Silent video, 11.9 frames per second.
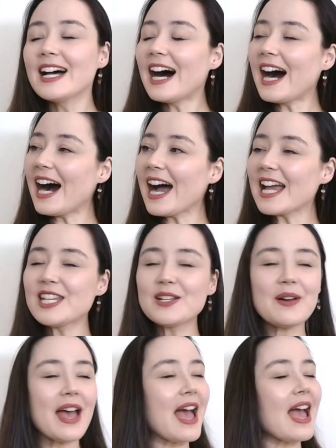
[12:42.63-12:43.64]
I
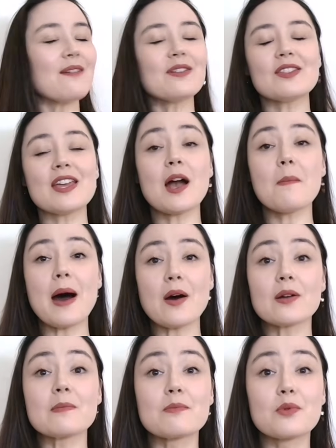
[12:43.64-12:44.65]
knew everything
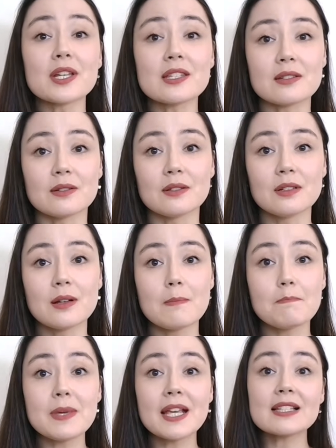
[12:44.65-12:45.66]
about Bristol
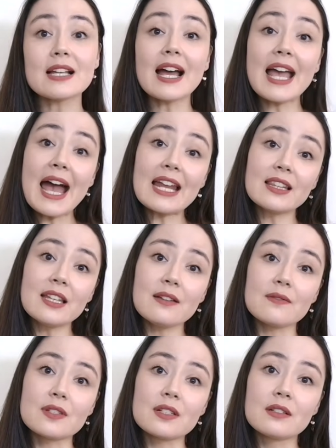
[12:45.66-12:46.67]
because I had
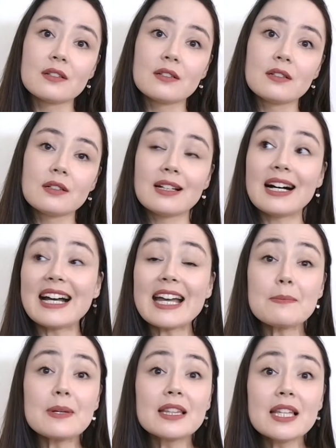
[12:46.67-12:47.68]
lived. I had
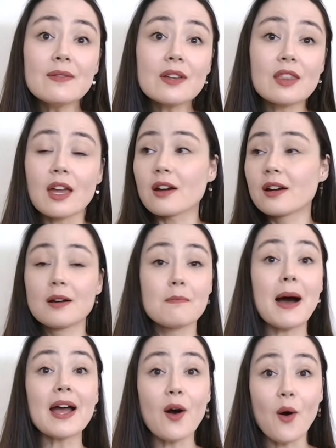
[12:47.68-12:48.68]
been living there
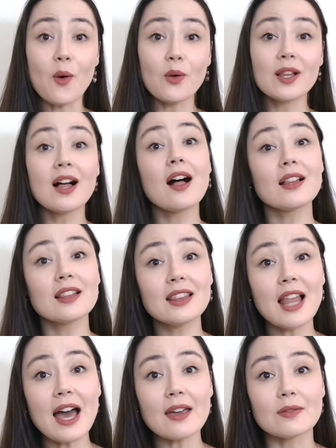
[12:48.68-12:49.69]
my whole
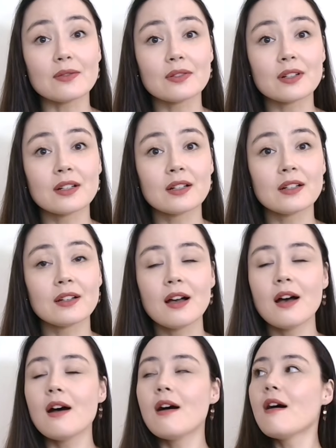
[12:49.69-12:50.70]
life.
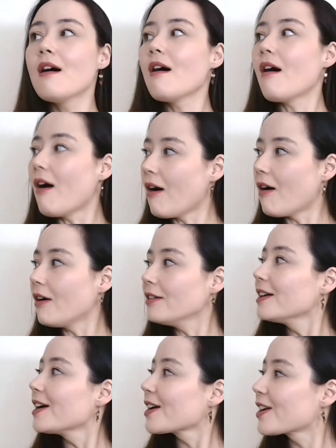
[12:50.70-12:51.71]

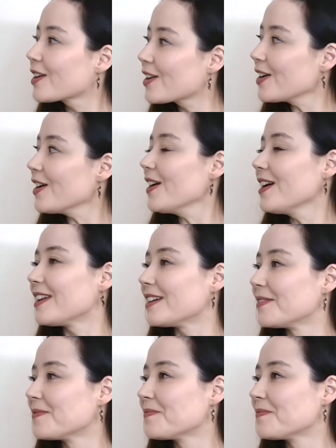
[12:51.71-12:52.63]
All good.